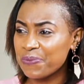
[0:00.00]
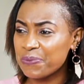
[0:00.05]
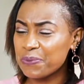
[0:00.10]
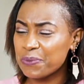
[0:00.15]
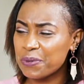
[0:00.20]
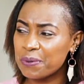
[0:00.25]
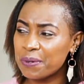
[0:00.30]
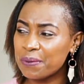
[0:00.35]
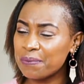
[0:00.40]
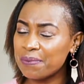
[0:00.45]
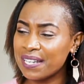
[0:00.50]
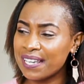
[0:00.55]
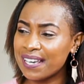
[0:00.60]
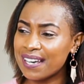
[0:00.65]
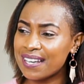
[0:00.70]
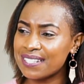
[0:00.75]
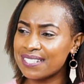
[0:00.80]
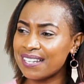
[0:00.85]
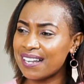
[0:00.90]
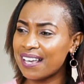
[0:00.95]
Probably
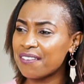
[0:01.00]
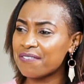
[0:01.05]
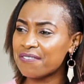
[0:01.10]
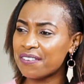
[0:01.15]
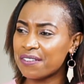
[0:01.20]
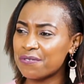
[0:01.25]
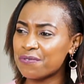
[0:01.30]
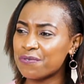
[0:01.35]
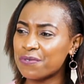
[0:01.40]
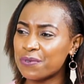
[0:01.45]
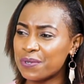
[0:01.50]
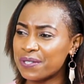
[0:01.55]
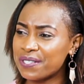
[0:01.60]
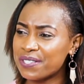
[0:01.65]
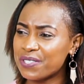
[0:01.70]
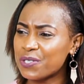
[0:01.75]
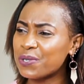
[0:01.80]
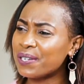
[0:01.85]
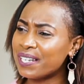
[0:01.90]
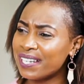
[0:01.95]
as life unfolds,
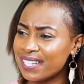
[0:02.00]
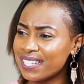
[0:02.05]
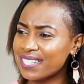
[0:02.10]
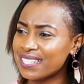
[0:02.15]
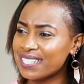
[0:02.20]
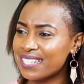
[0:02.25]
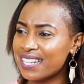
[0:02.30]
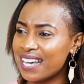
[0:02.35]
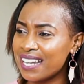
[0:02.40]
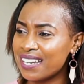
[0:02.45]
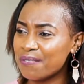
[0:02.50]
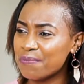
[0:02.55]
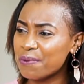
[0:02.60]
you'll understand.